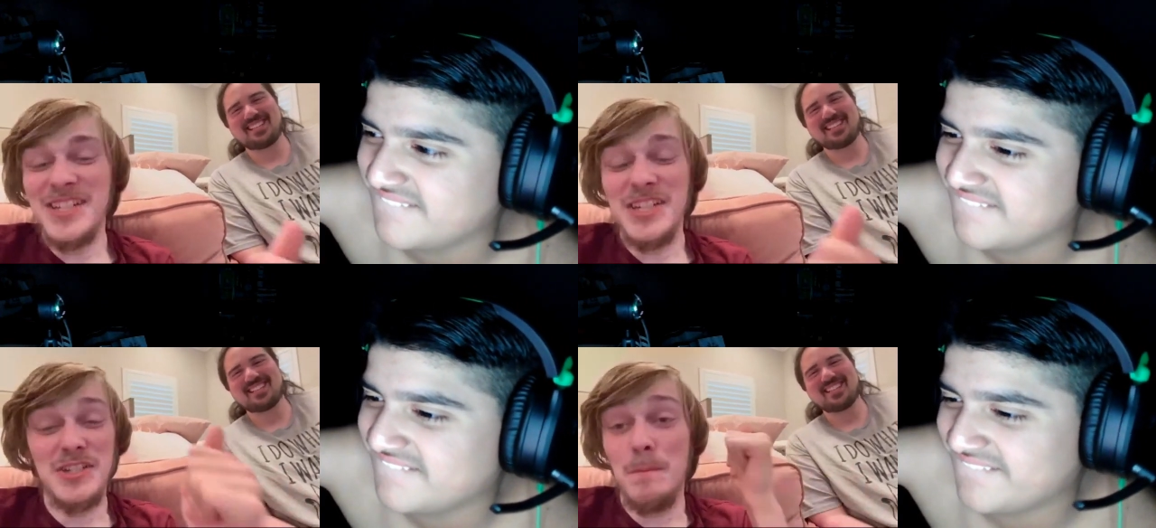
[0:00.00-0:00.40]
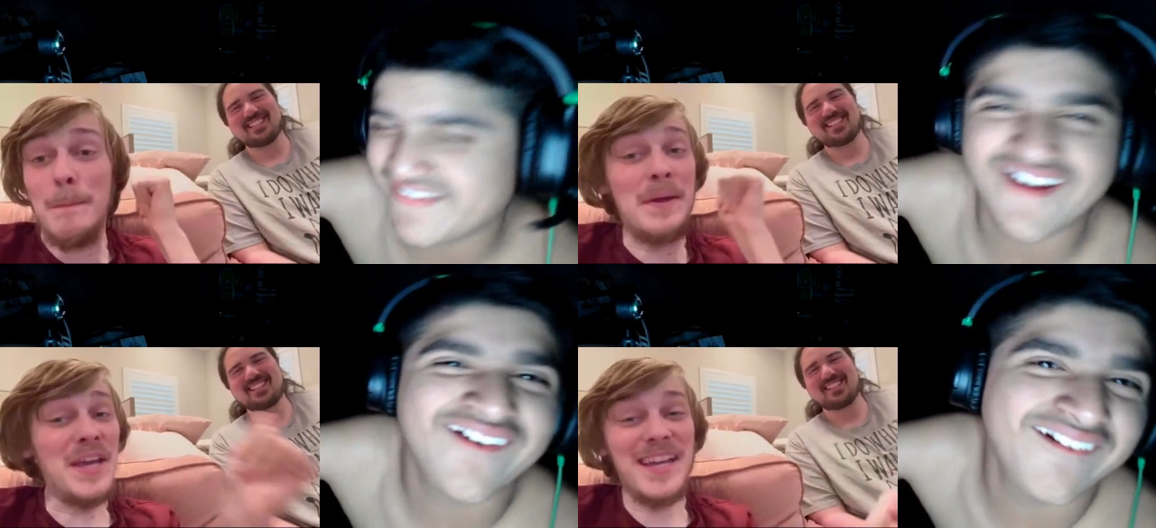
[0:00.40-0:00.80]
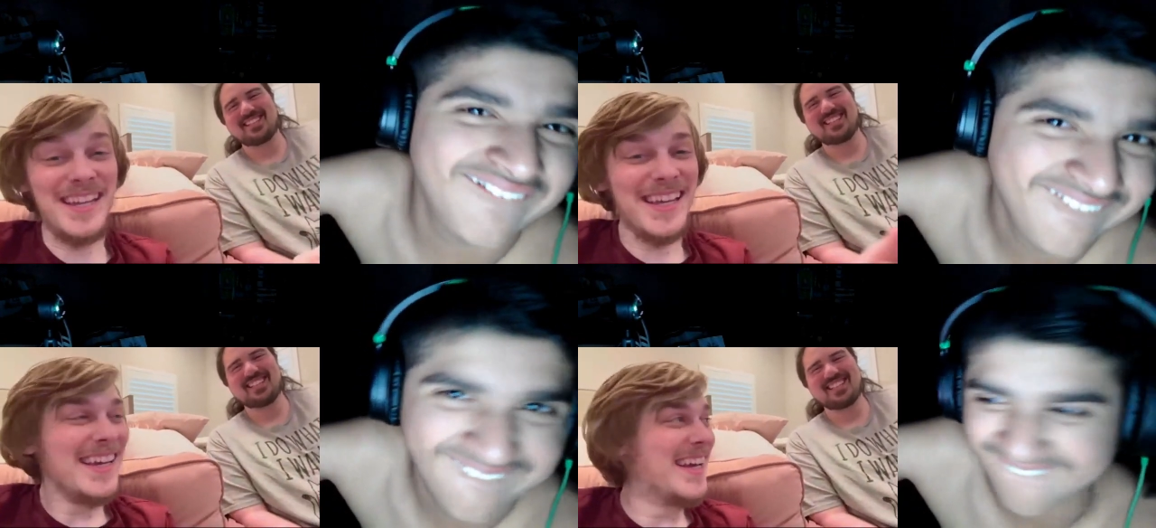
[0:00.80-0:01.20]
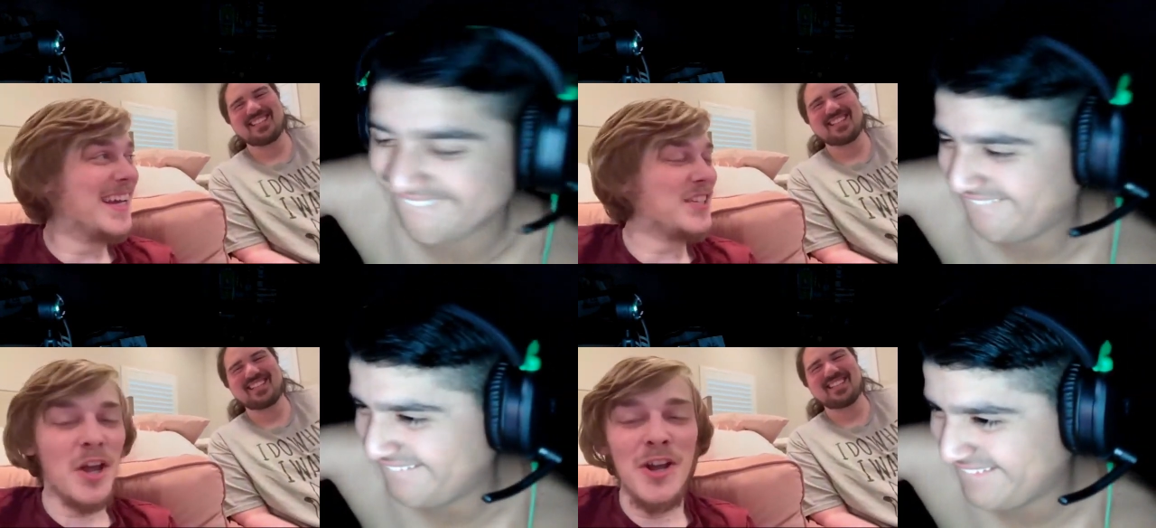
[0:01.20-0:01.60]
Speaker 1: She's just big.
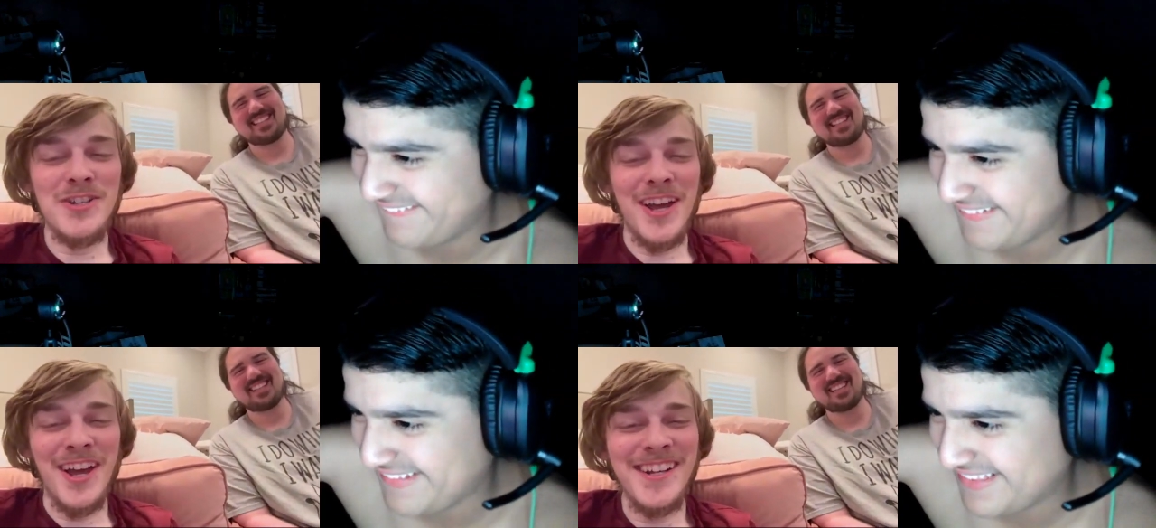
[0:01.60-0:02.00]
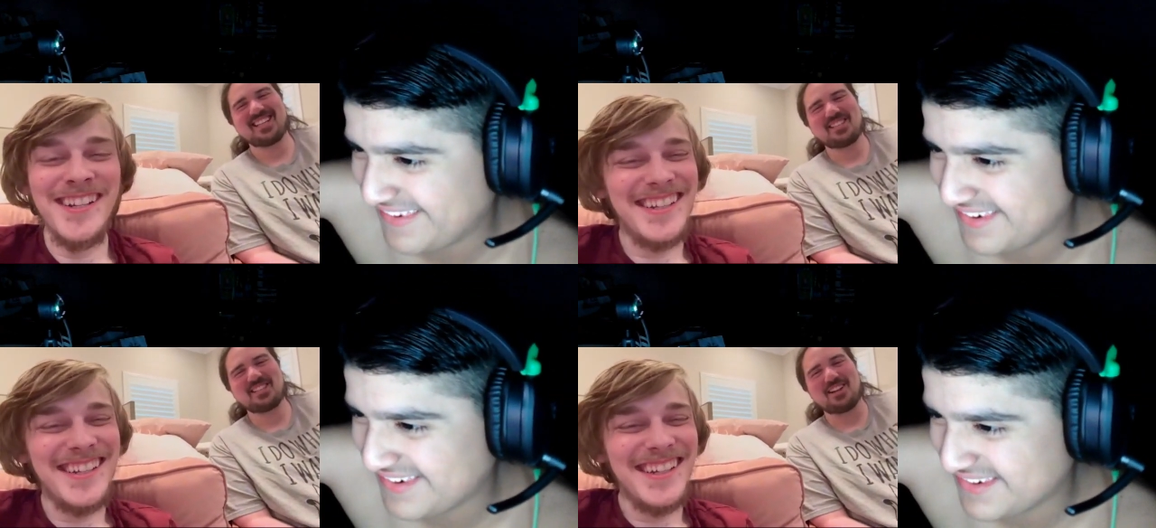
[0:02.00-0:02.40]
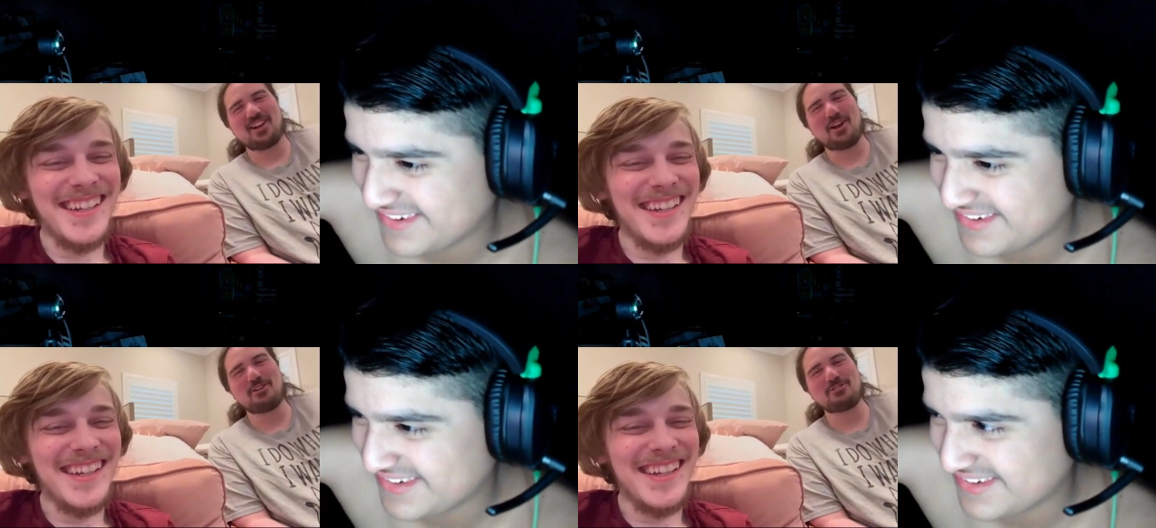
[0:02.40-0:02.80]
He's like, "Hey, Dad." Hey,